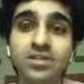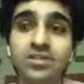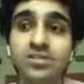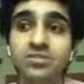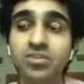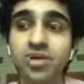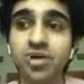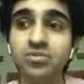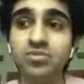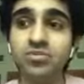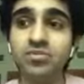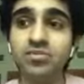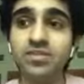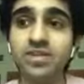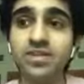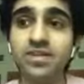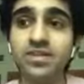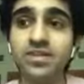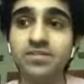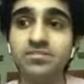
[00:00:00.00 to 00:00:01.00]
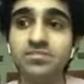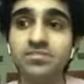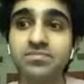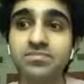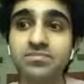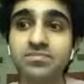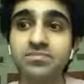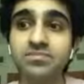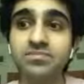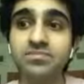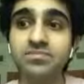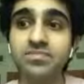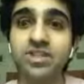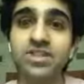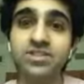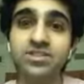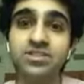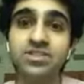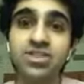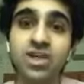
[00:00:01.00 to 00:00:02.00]
is probably
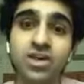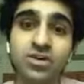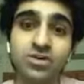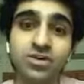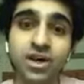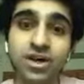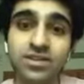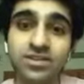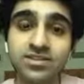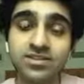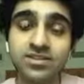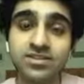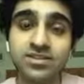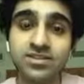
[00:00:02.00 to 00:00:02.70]
there's a Shah Rukh Khan's